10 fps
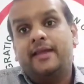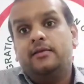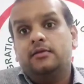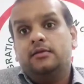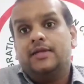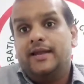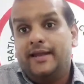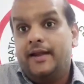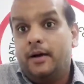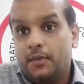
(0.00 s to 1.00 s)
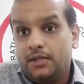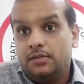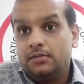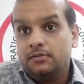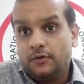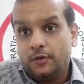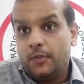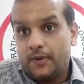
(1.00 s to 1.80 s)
again, they need a month for the